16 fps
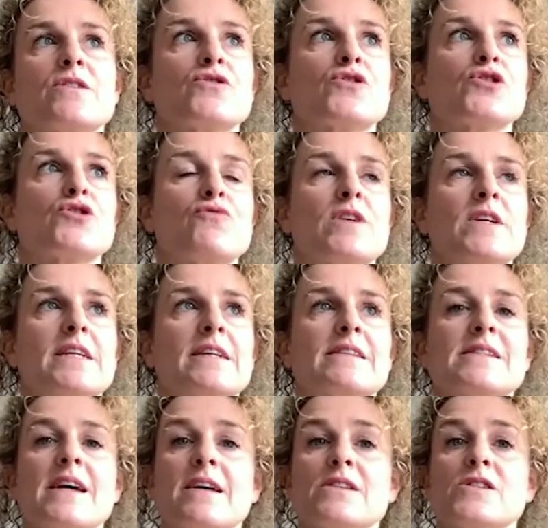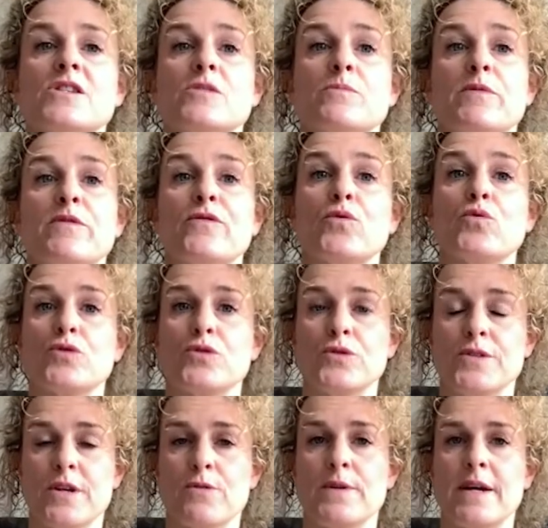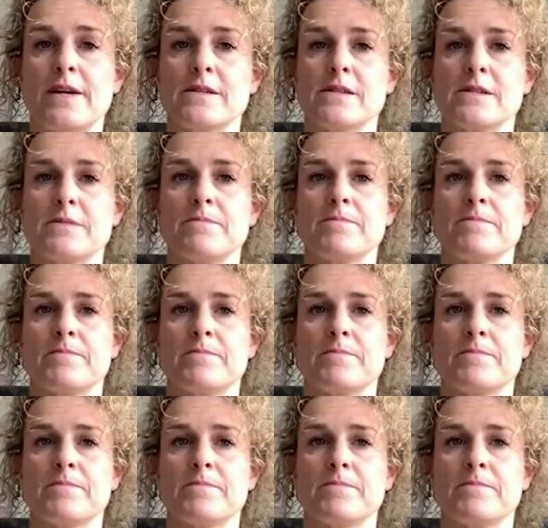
and screening tests before they donate?